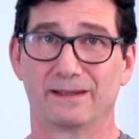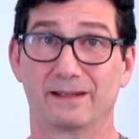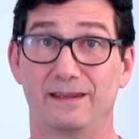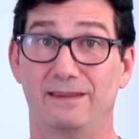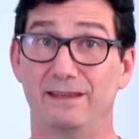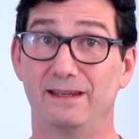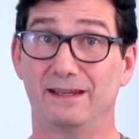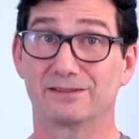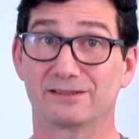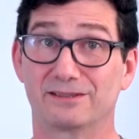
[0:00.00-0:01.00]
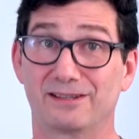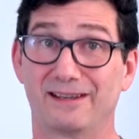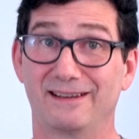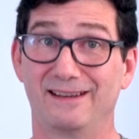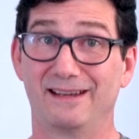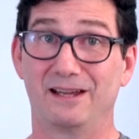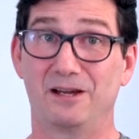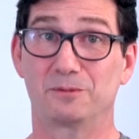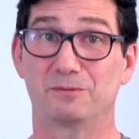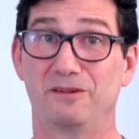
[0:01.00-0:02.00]
Okay, this
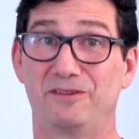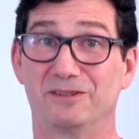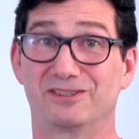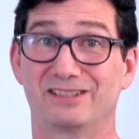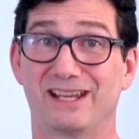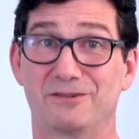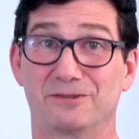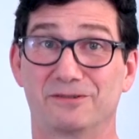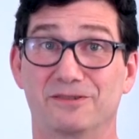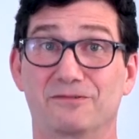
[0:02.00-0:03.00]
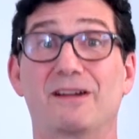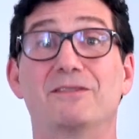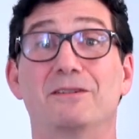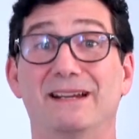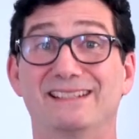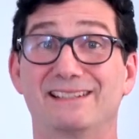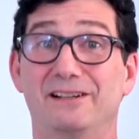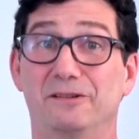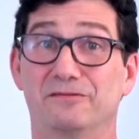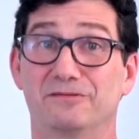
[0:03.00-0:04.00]
helps me feel centered, grounded to
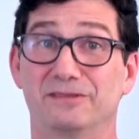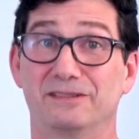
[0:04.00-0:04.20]
myself.